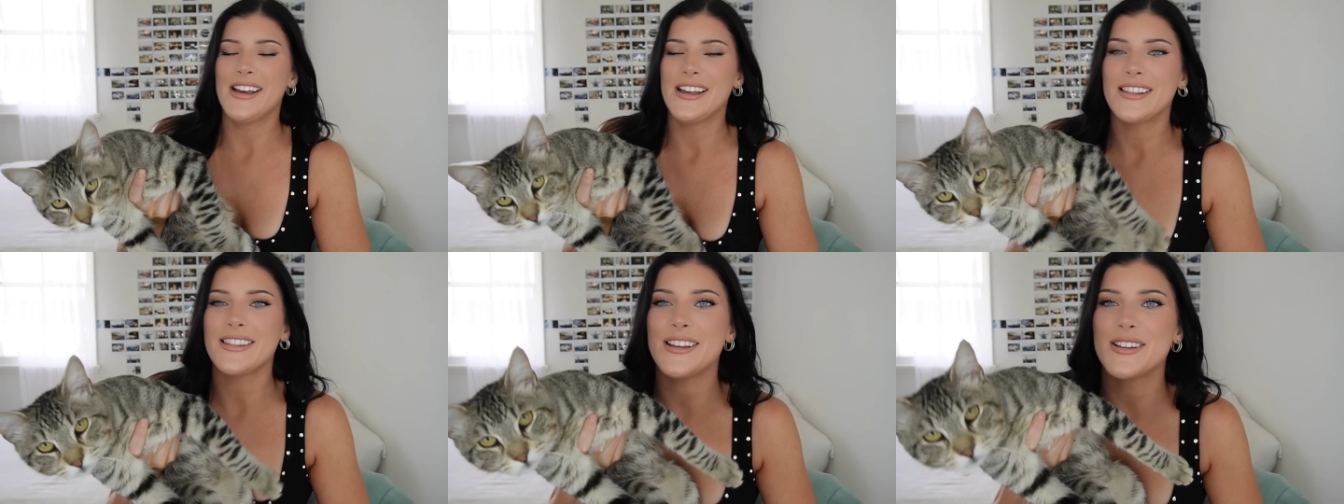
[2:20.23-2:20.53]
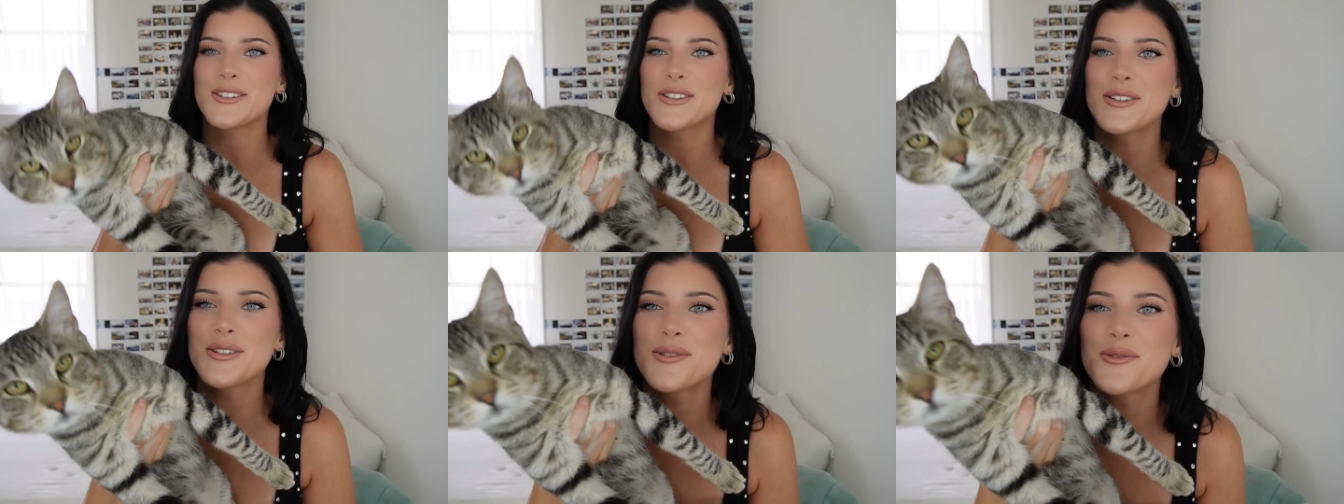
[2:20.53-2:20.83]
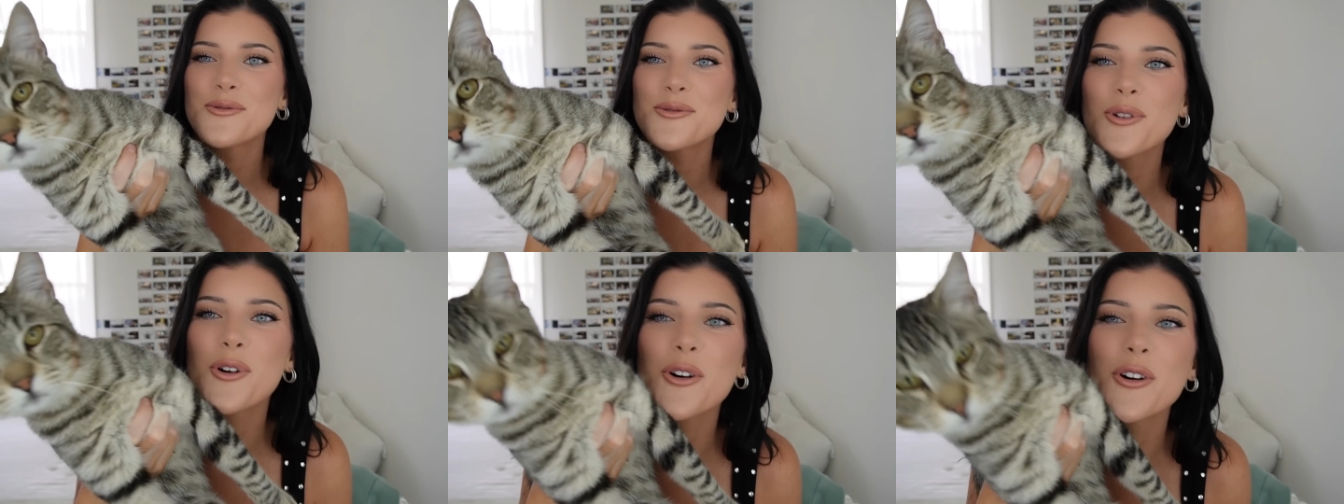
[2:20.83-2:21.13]
This is
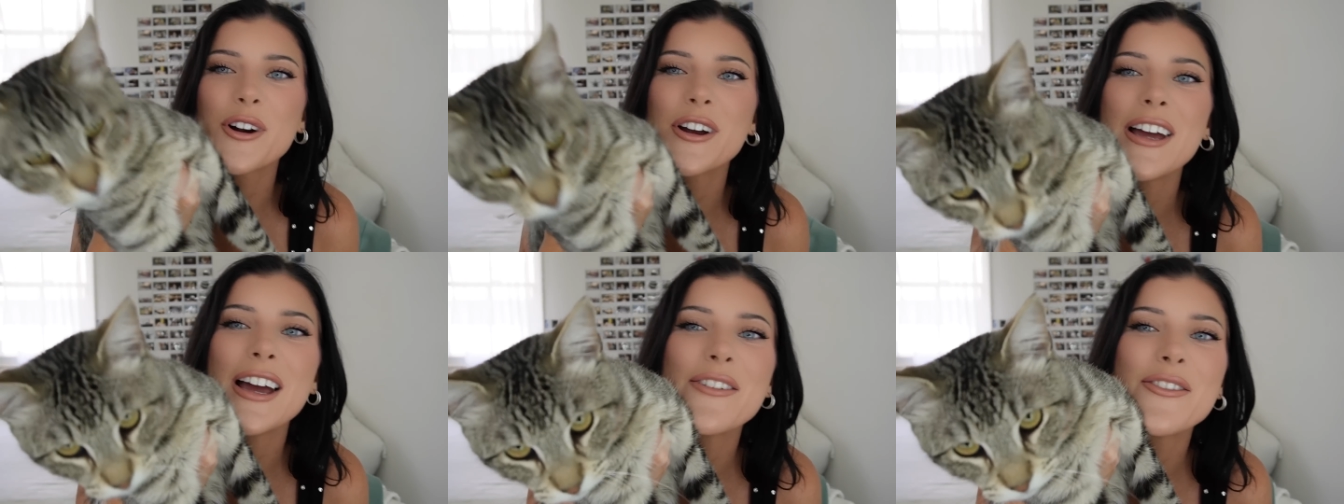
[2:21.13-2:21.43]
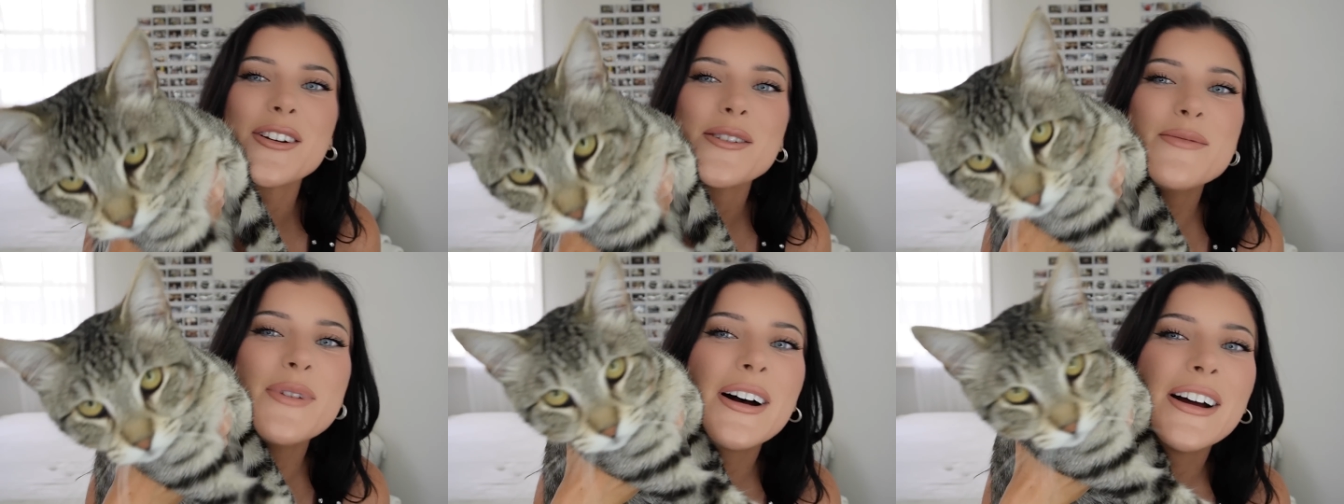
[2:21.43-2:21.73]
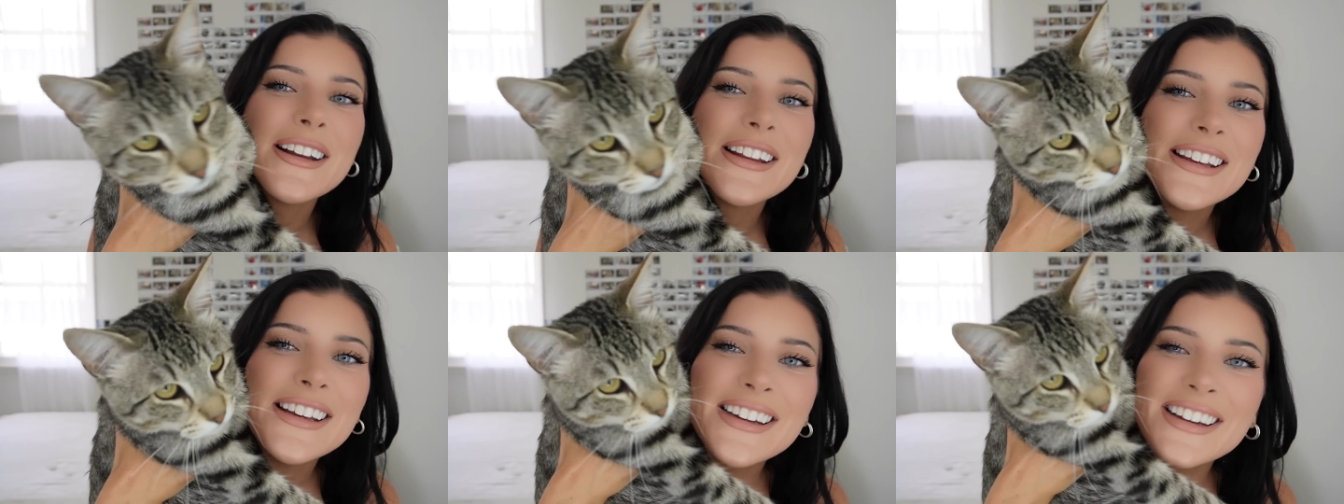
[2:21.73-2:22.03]
Rory,
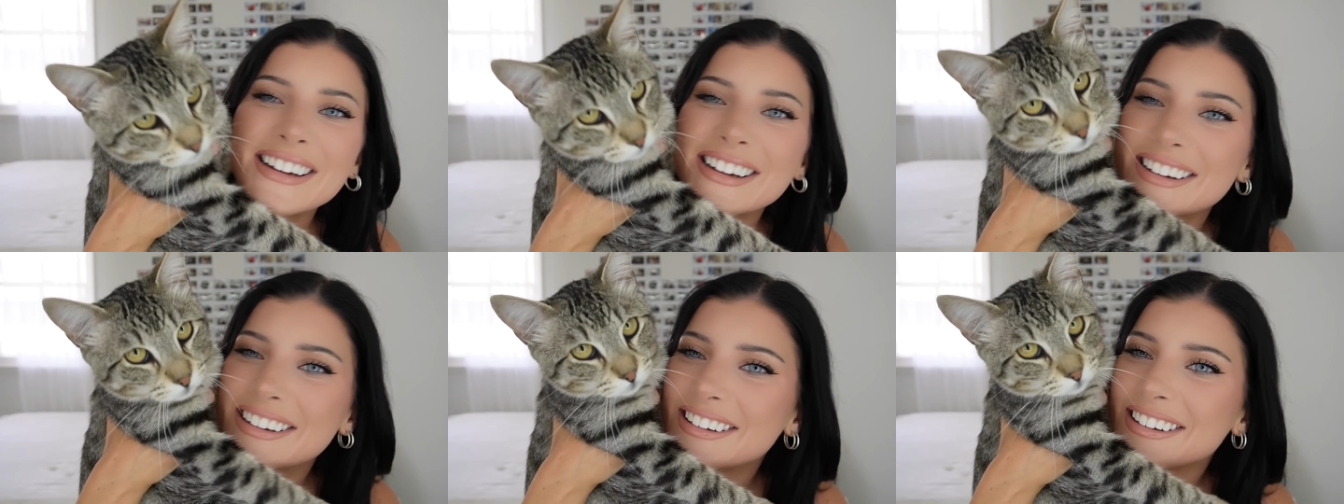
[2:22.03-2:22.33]
everybody.